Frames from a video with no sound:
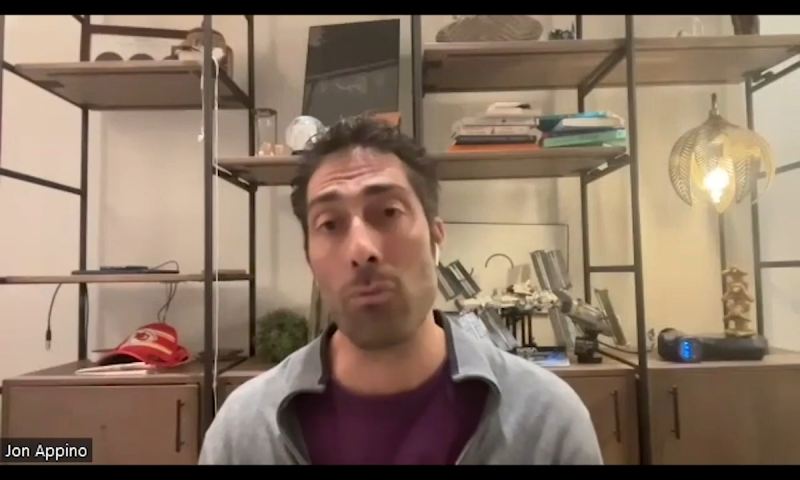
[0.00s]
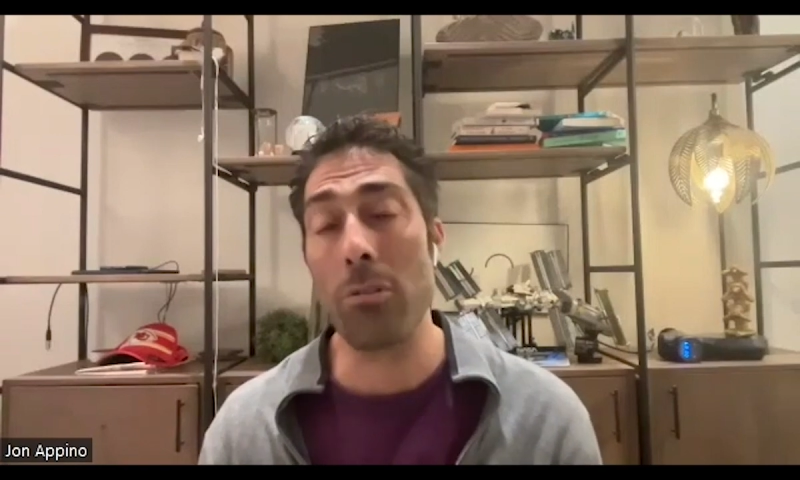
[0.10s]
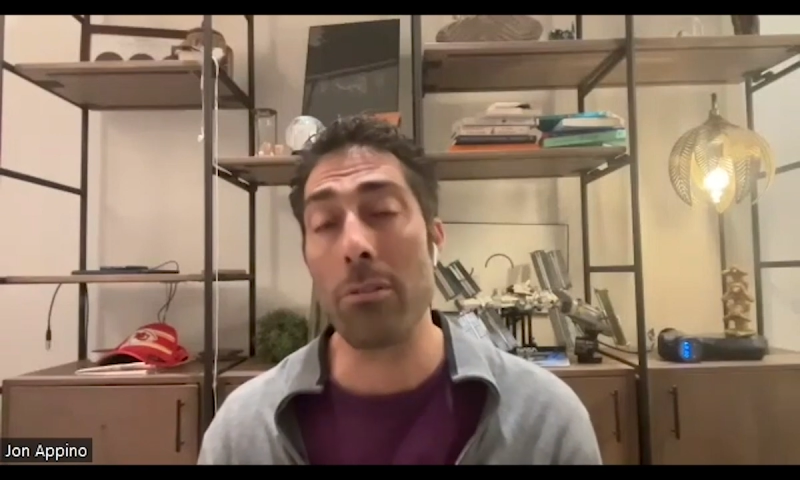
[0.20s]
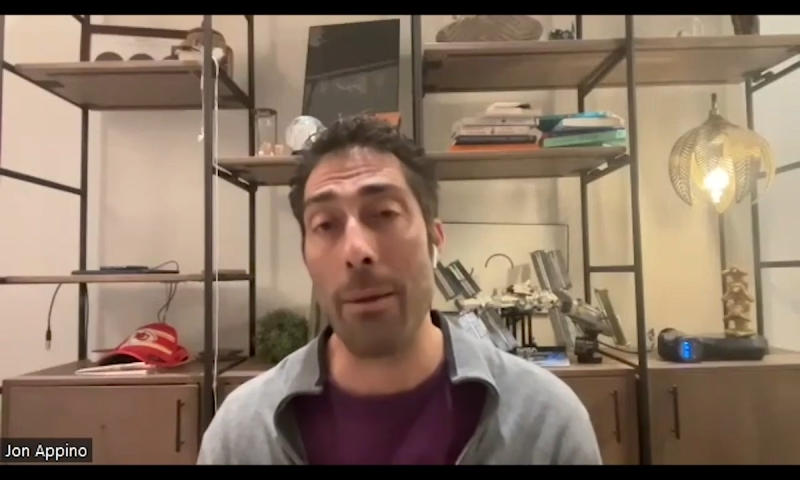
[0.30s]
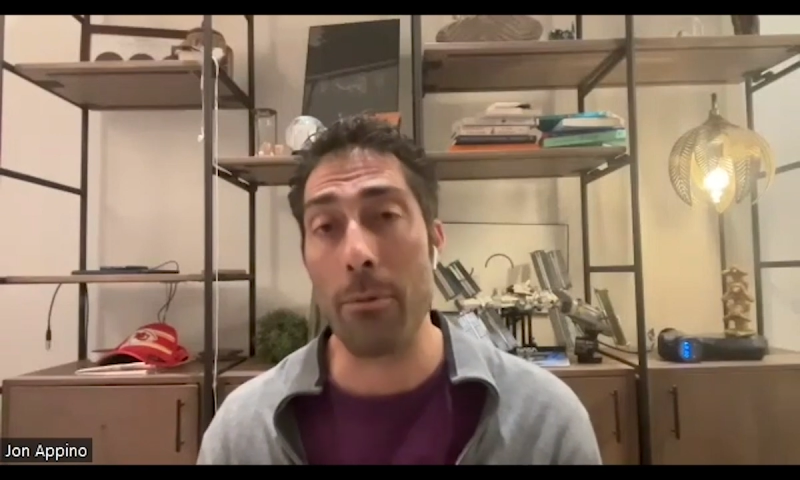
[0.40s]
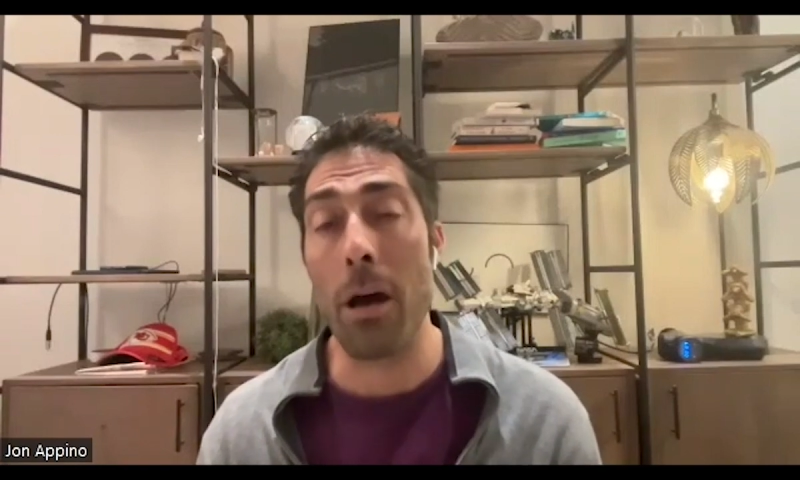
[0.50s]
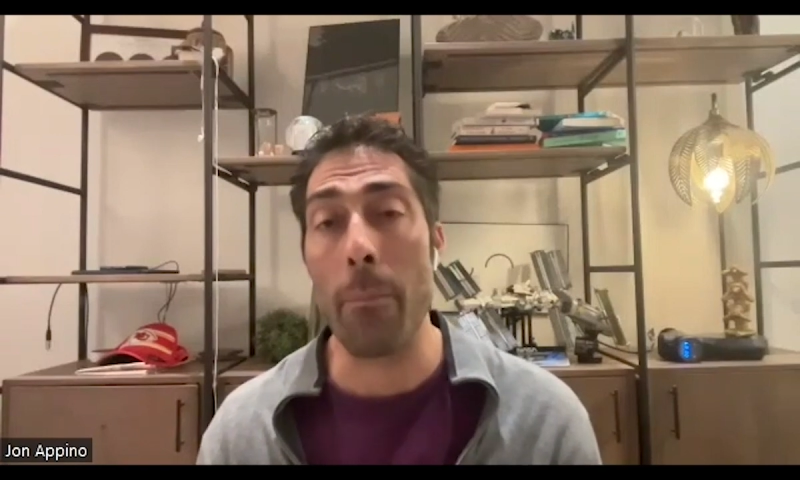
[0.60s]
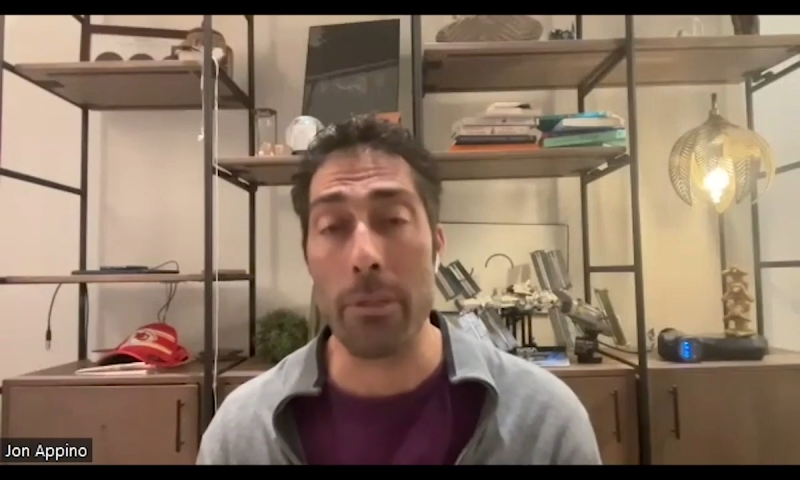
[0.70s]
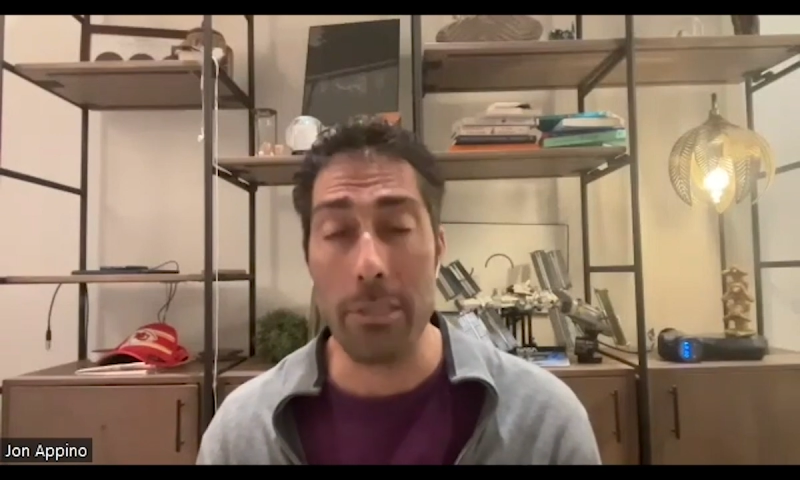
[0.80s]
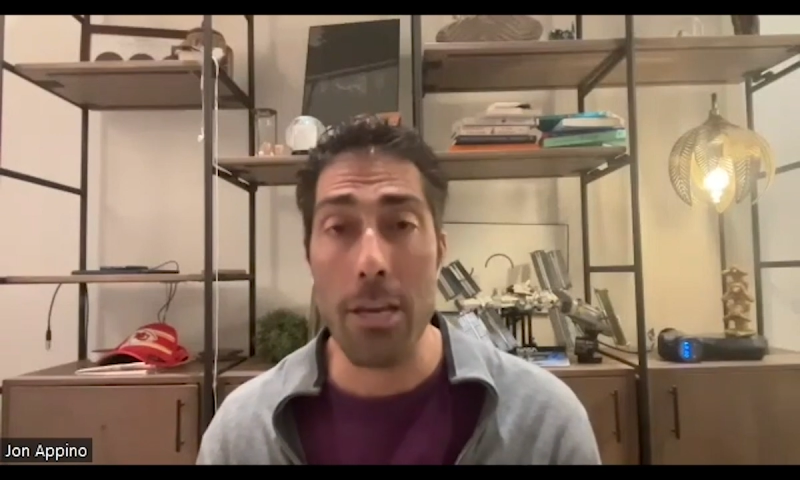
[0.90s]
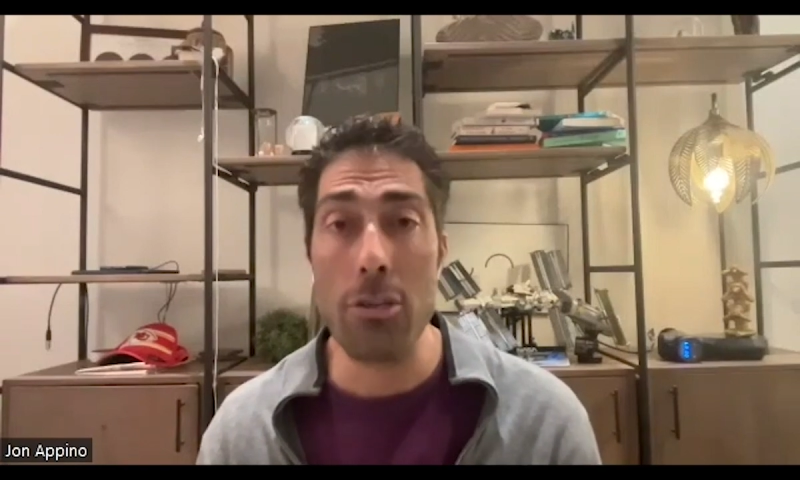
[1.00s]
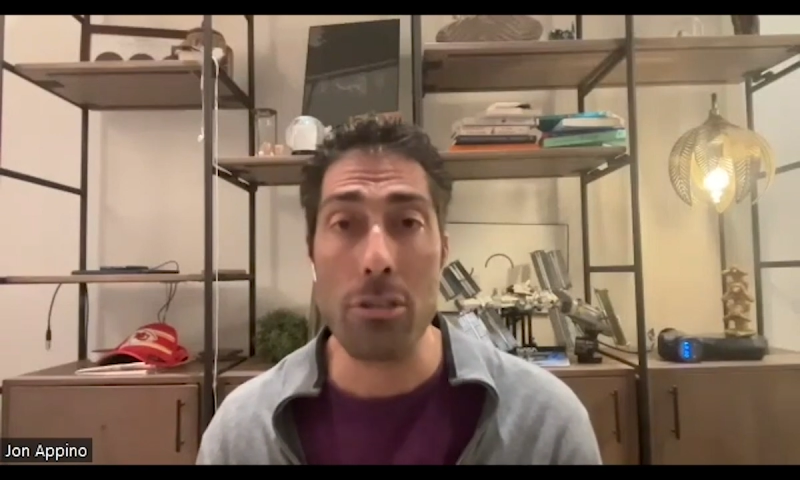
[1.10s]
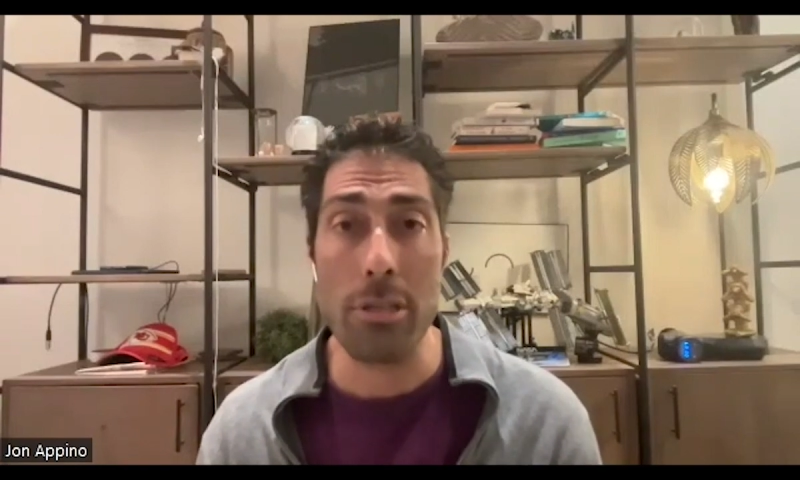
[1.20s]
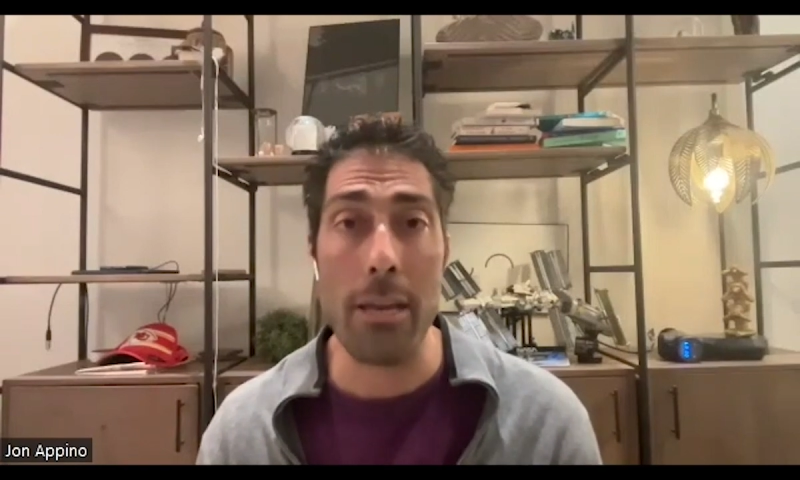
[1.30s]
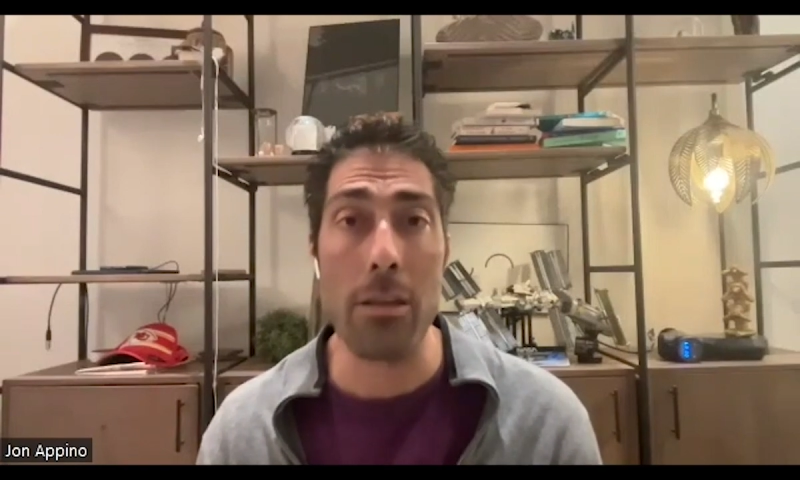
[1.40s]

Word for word: real-time compensation data